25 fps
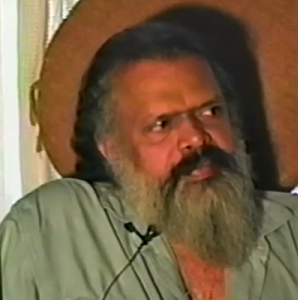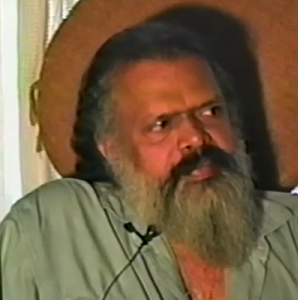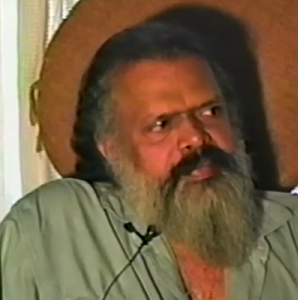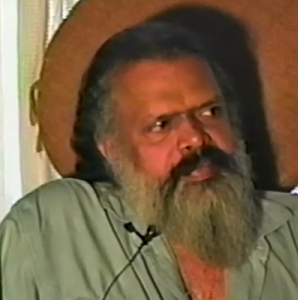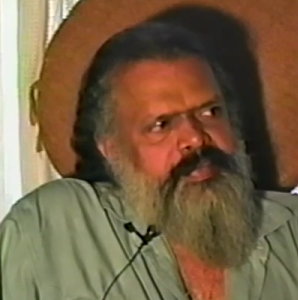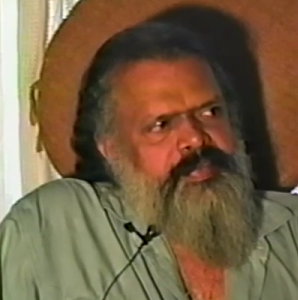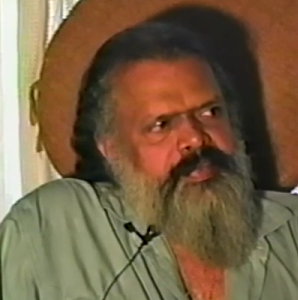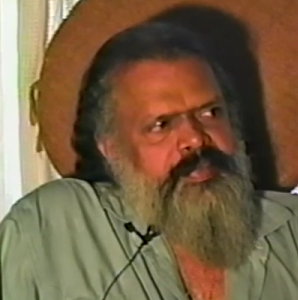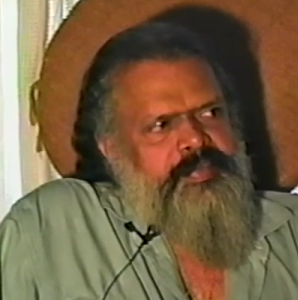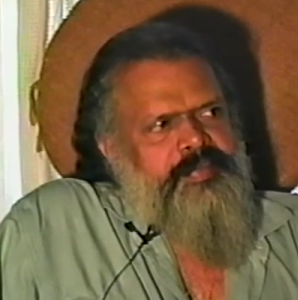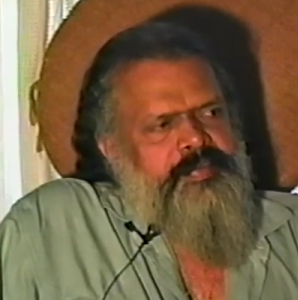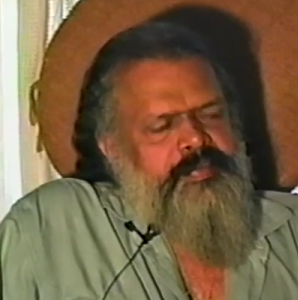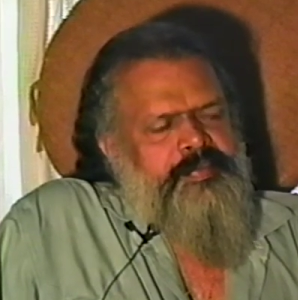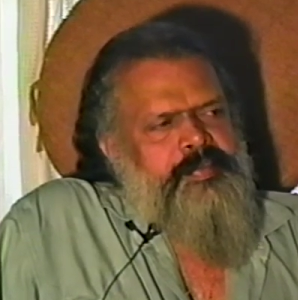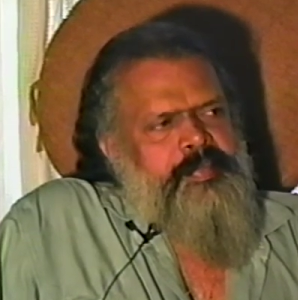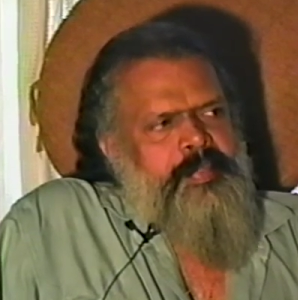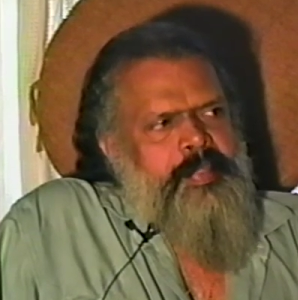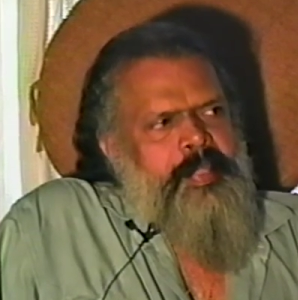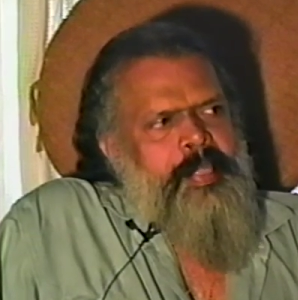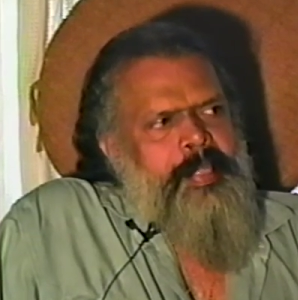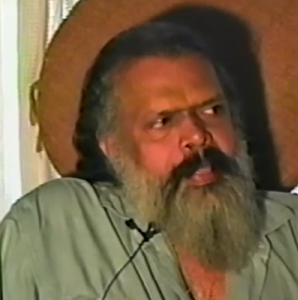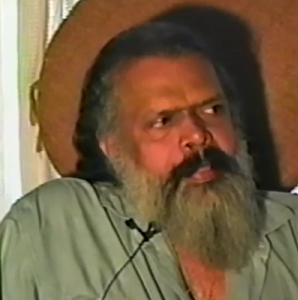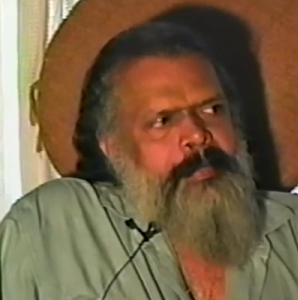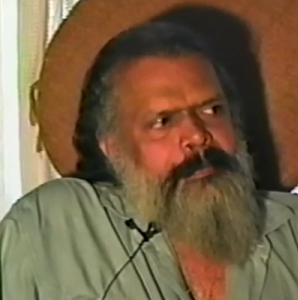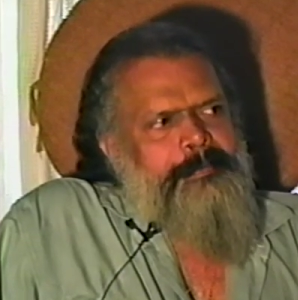an
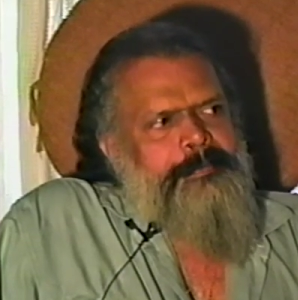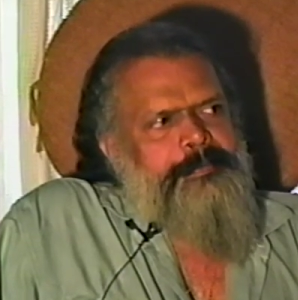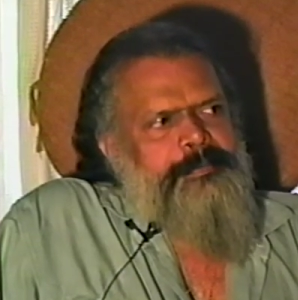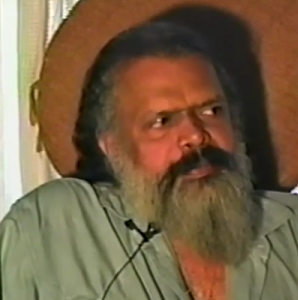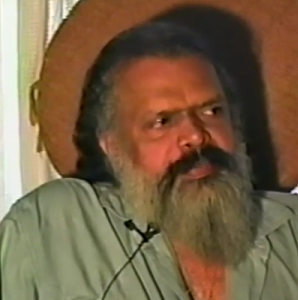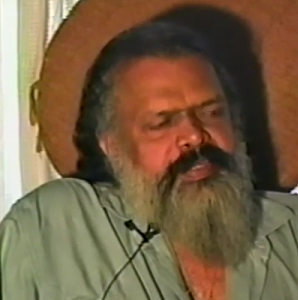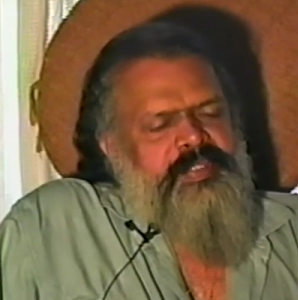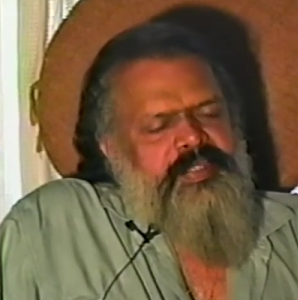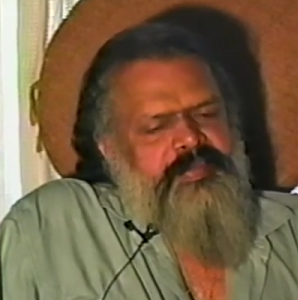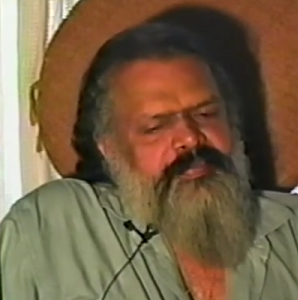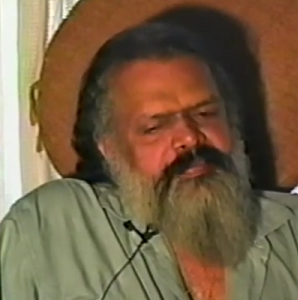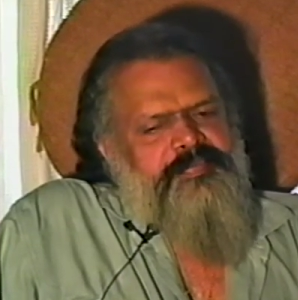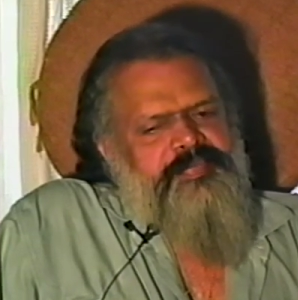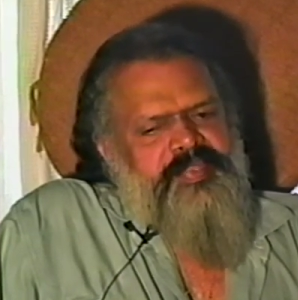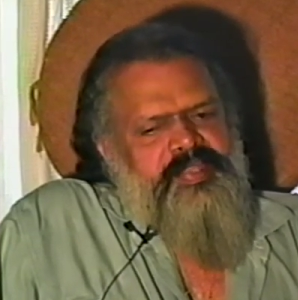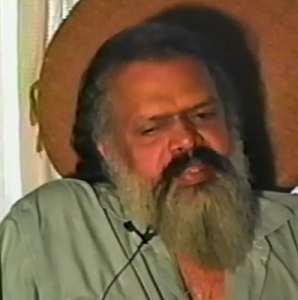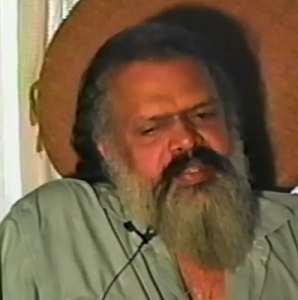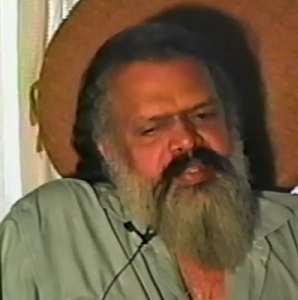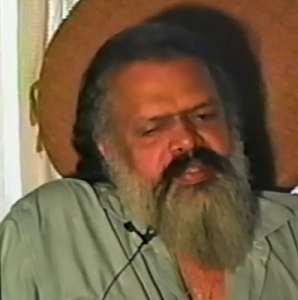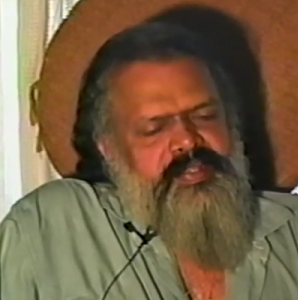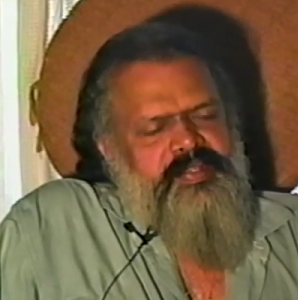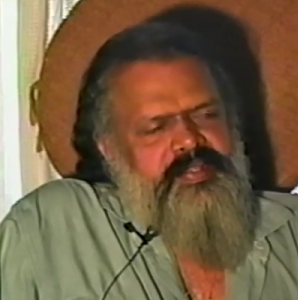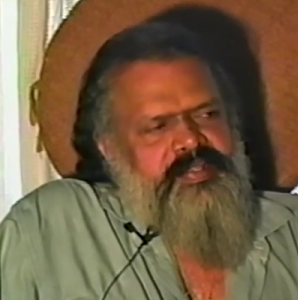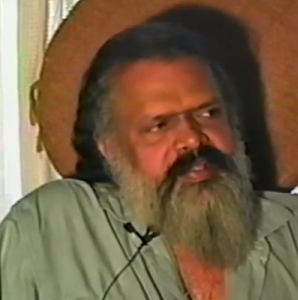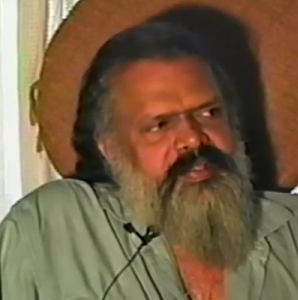exception in the sense that it was
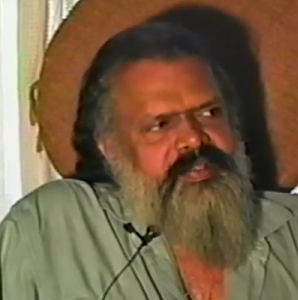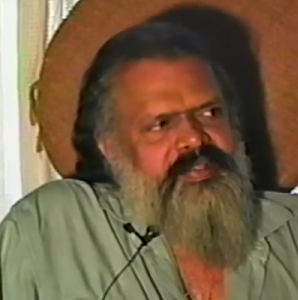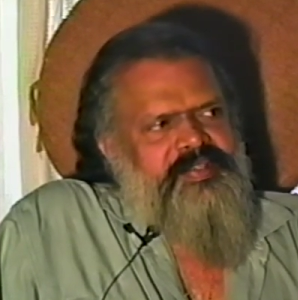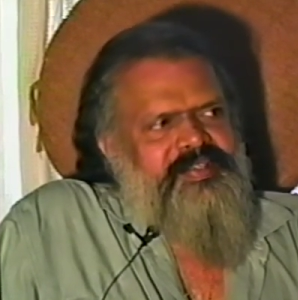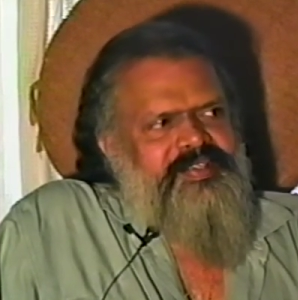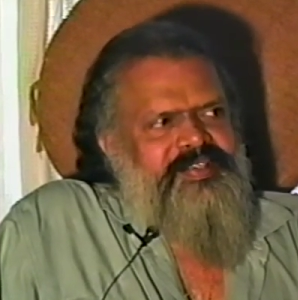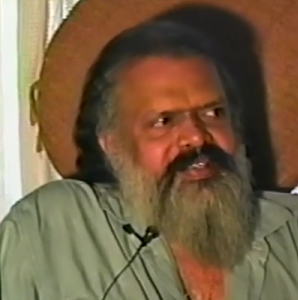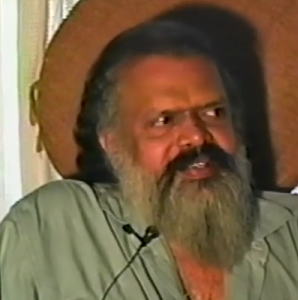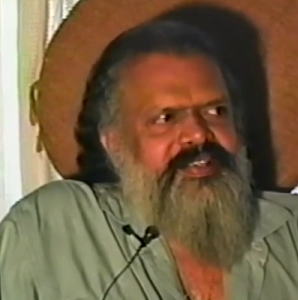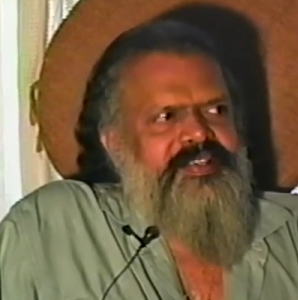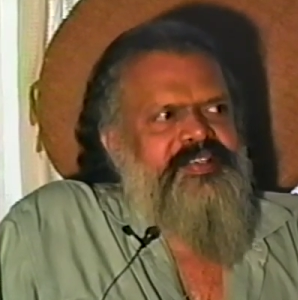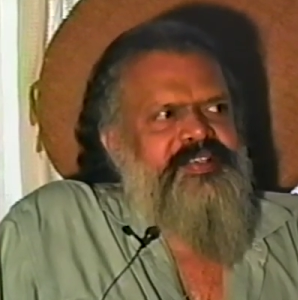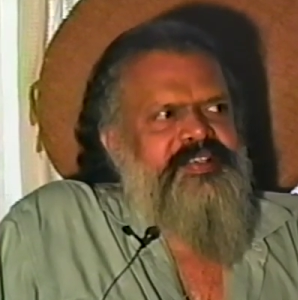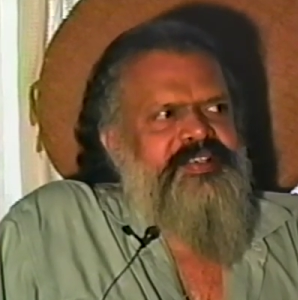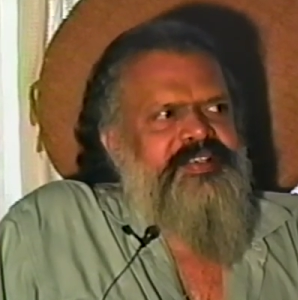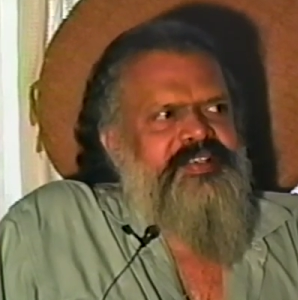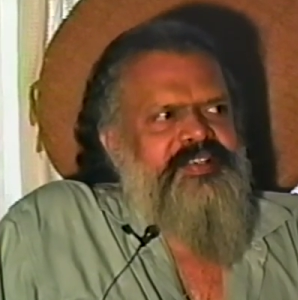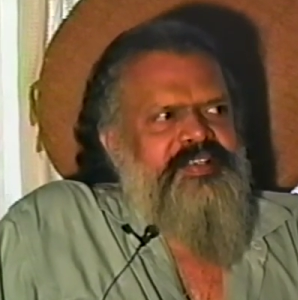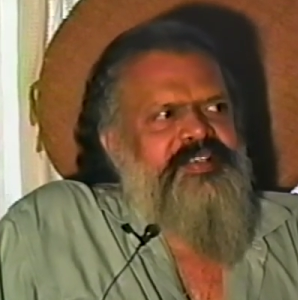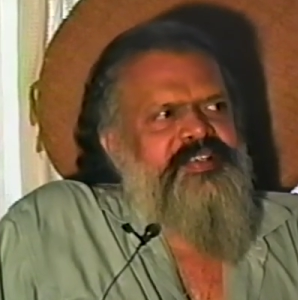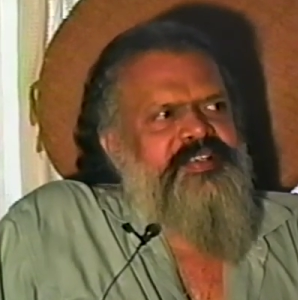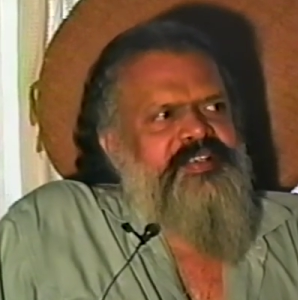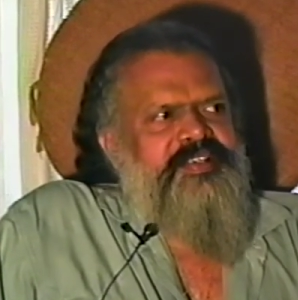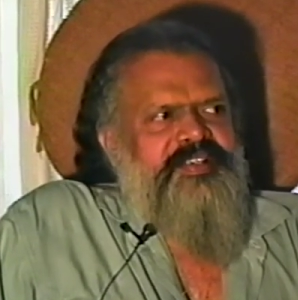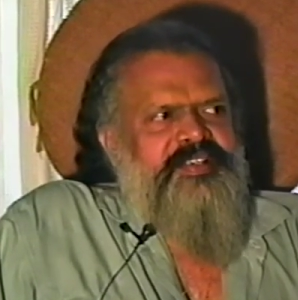so tightly
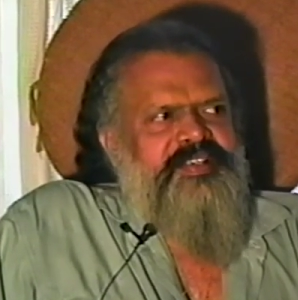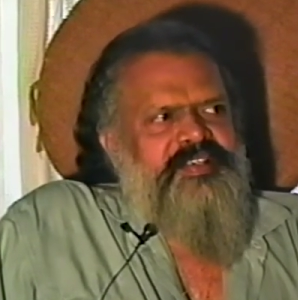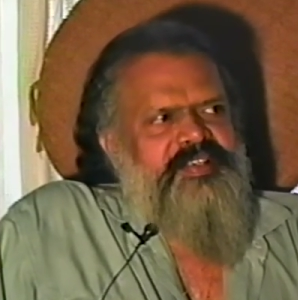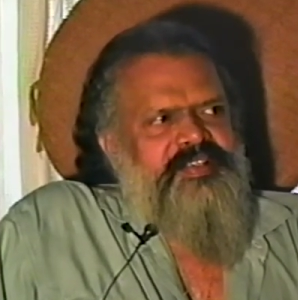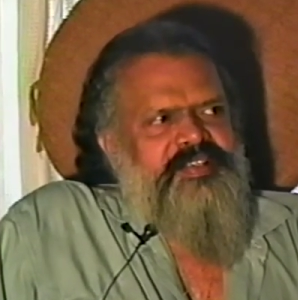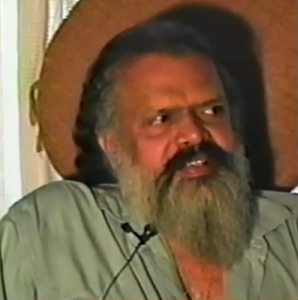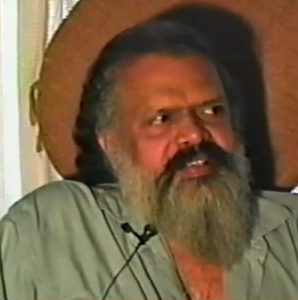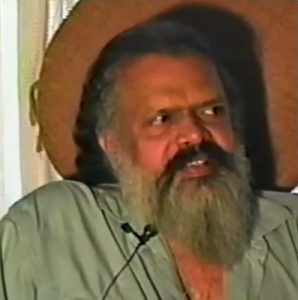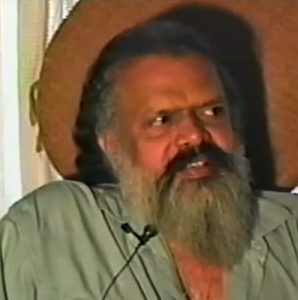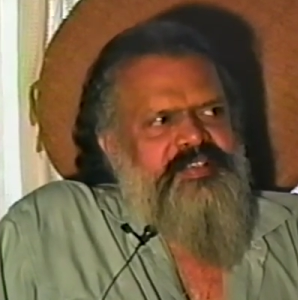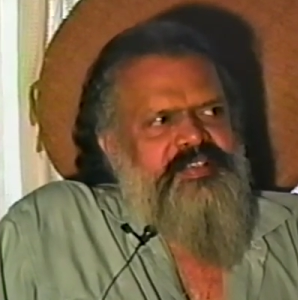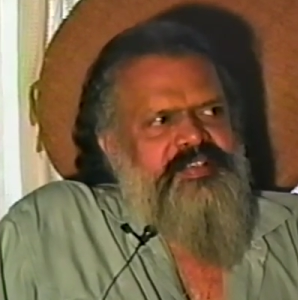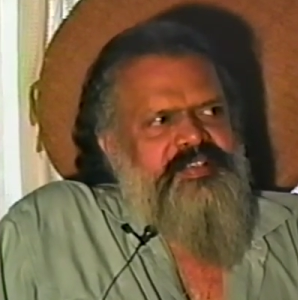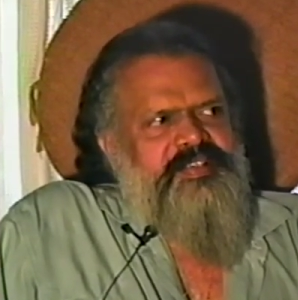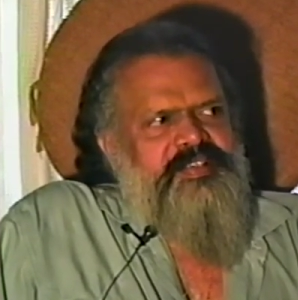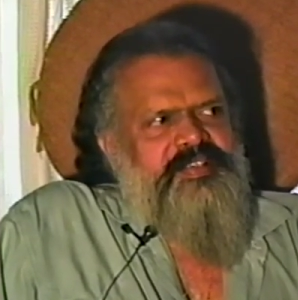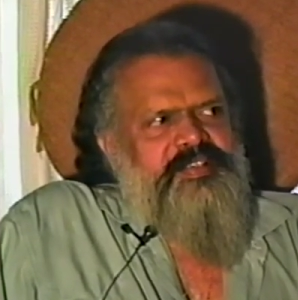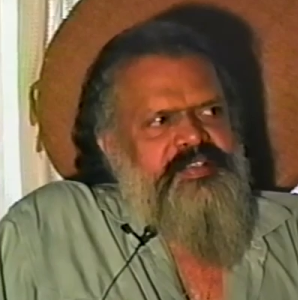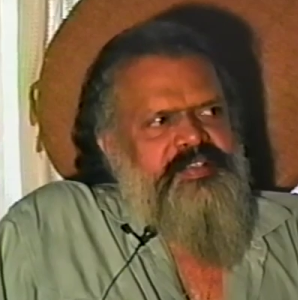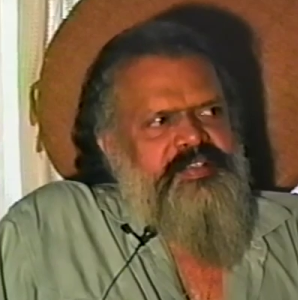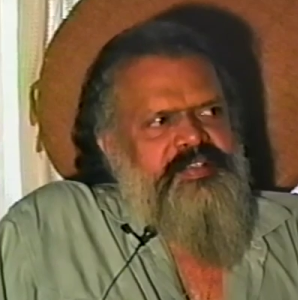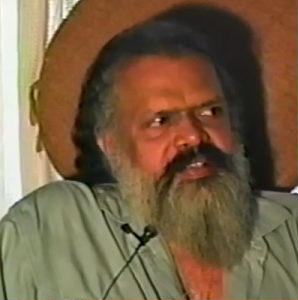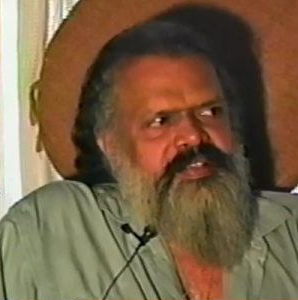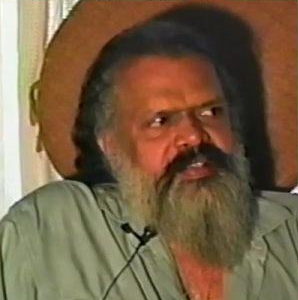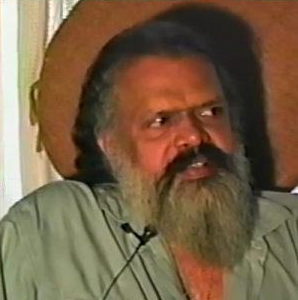controlled and such a
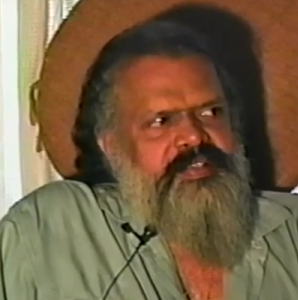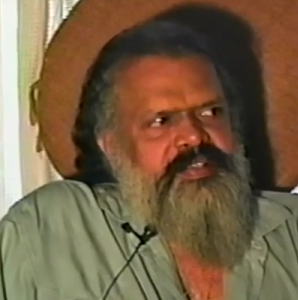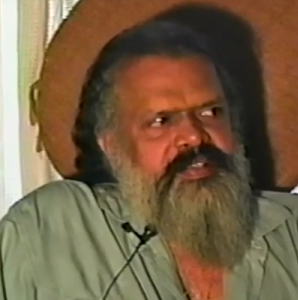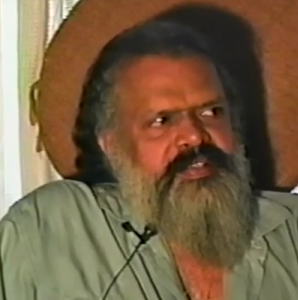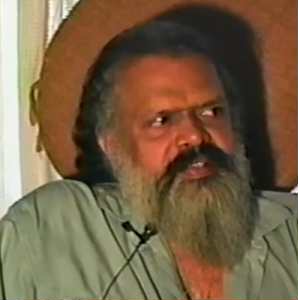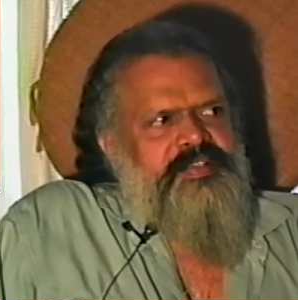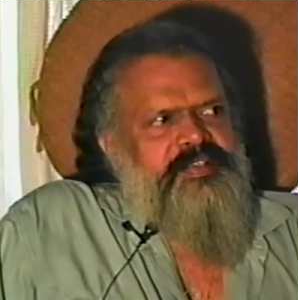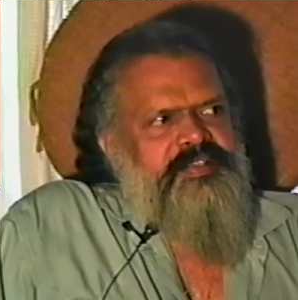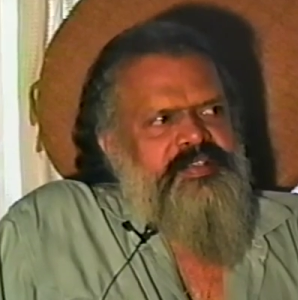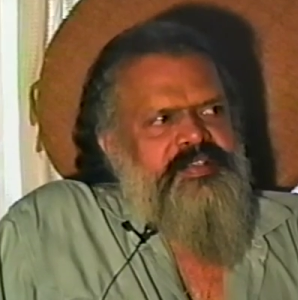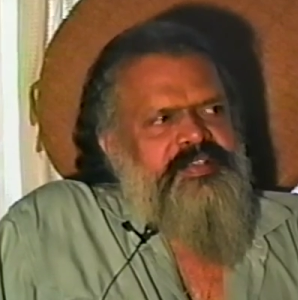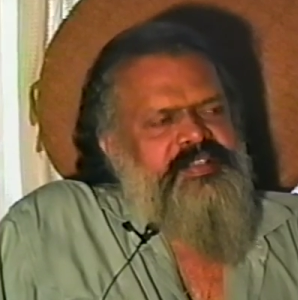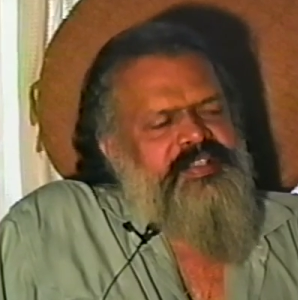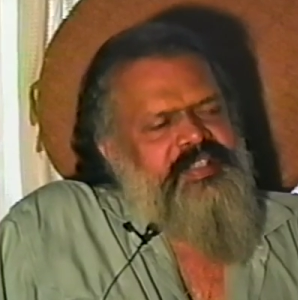star picture.